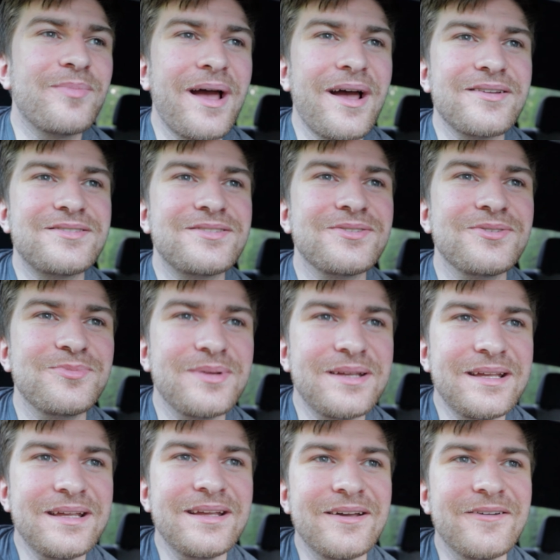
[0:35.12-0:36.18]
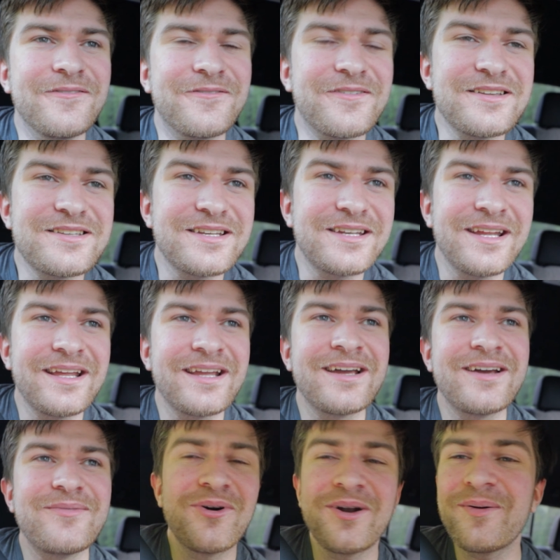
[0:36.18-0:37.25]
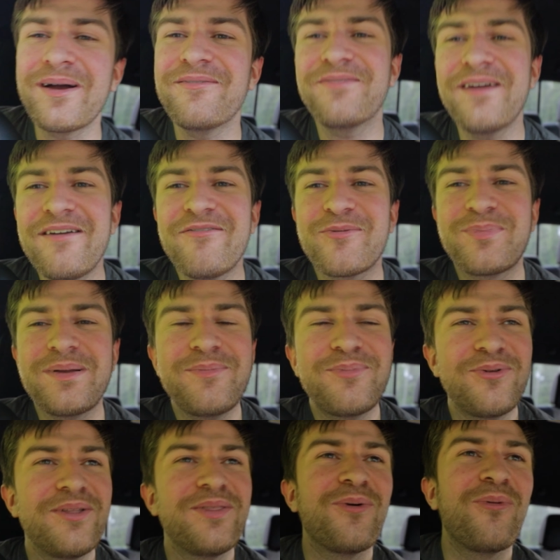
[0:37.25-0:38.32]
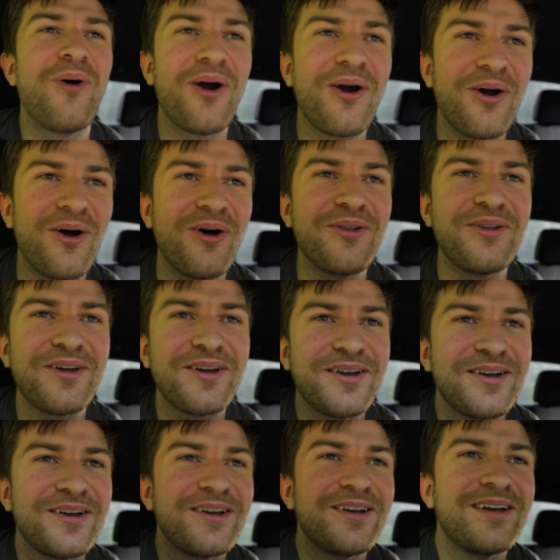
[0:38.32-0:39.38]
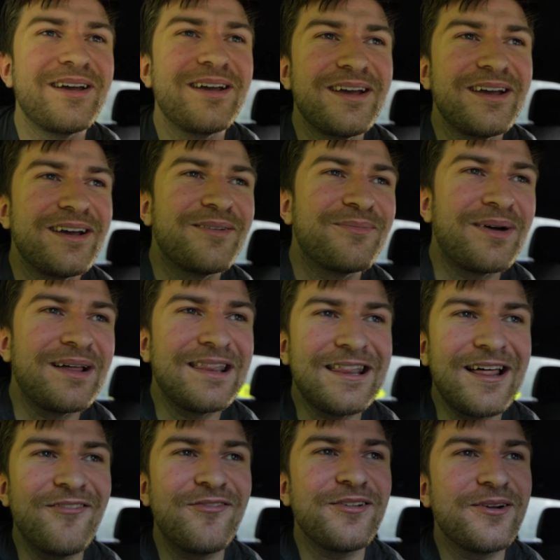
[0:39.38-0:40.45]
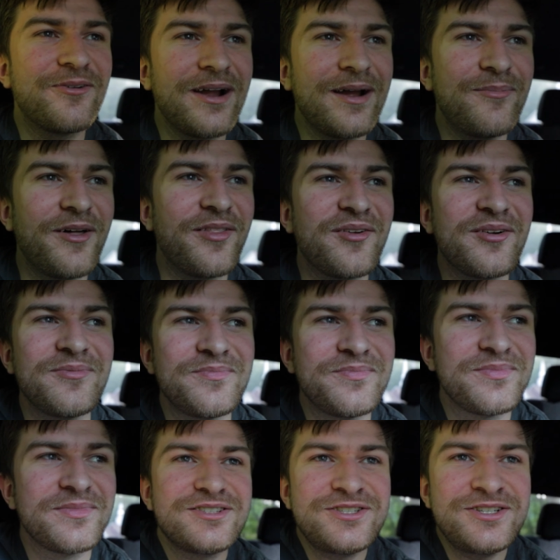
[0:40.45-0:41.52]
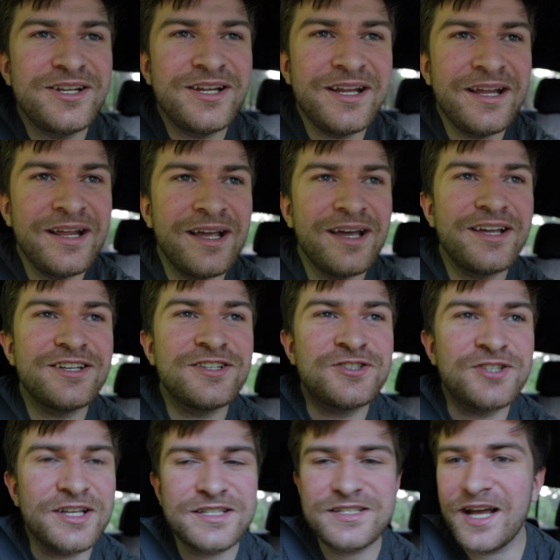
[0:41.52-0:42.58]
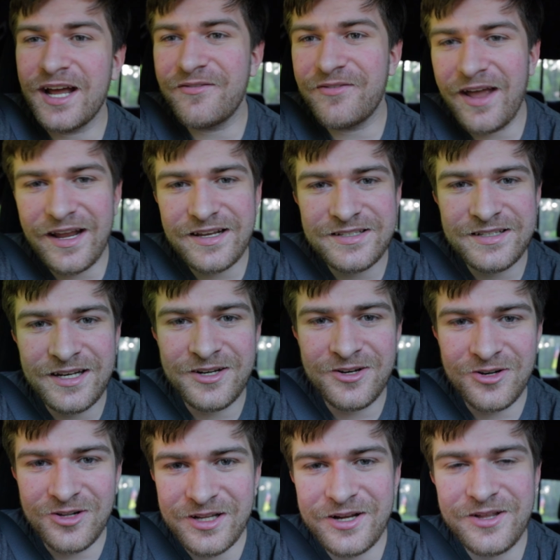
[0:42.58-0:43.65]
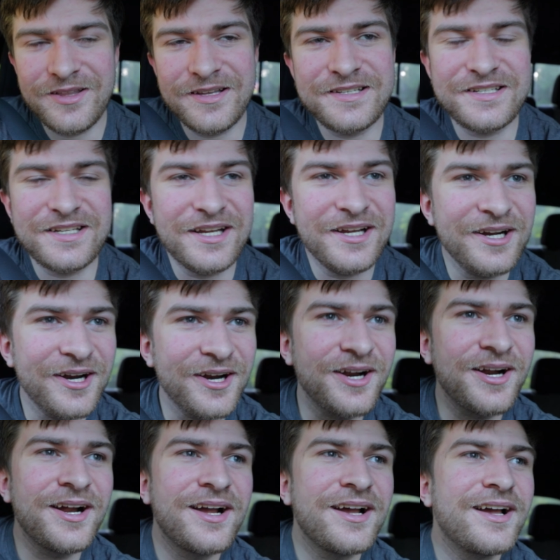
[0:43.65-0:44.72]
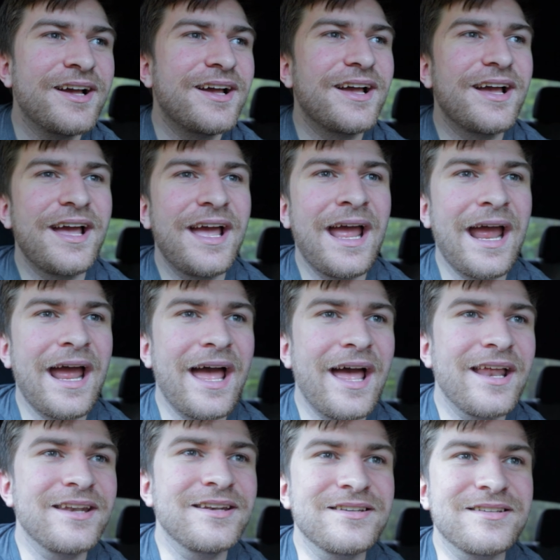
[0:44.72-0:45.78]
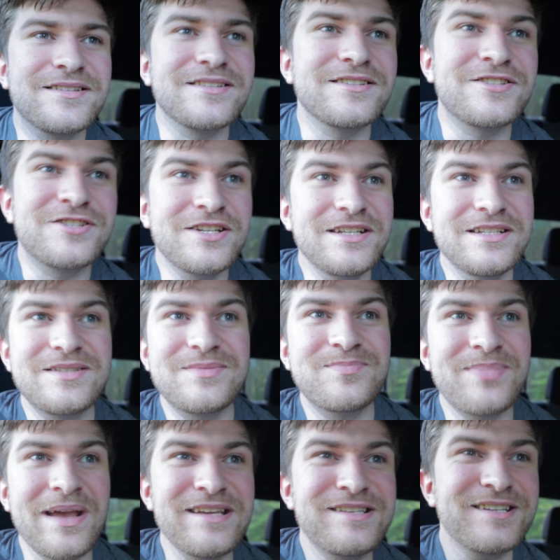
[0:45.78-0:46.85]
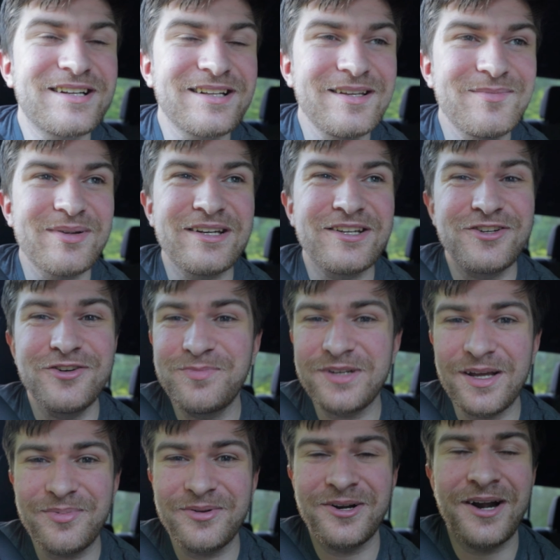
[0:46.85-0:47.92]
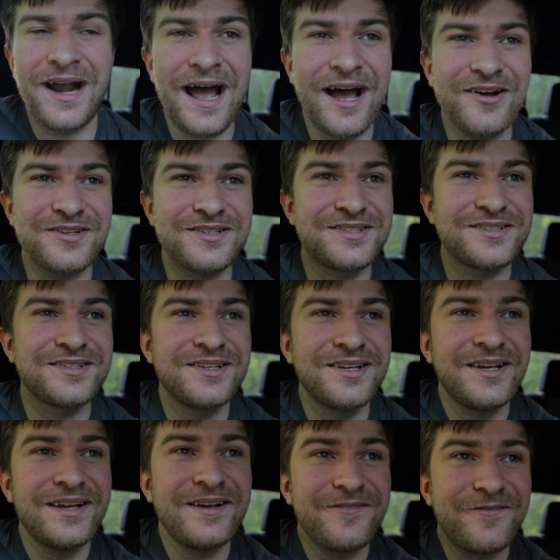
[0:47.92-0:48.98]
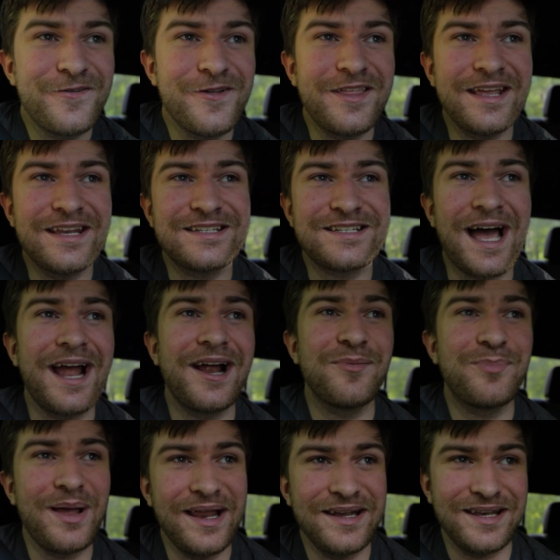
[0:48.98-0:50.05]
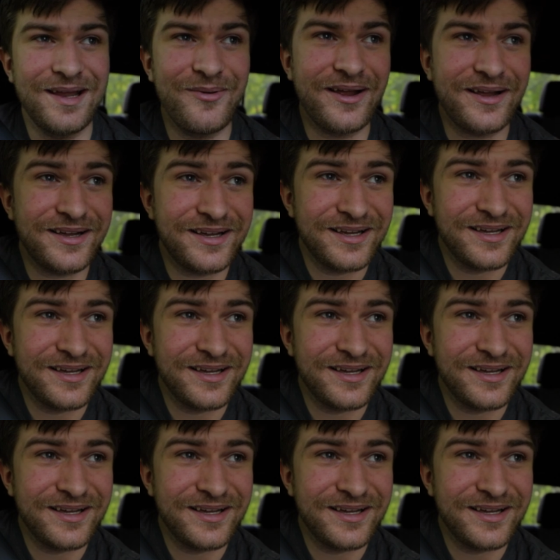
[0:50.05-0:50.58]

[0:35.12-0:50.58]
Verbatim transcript: about to be visiting one of my favorite people in the world, my lovely grandmother. She just got vaccinated earlier this year, and she's basically been cooped up in her house for the entire pandemic.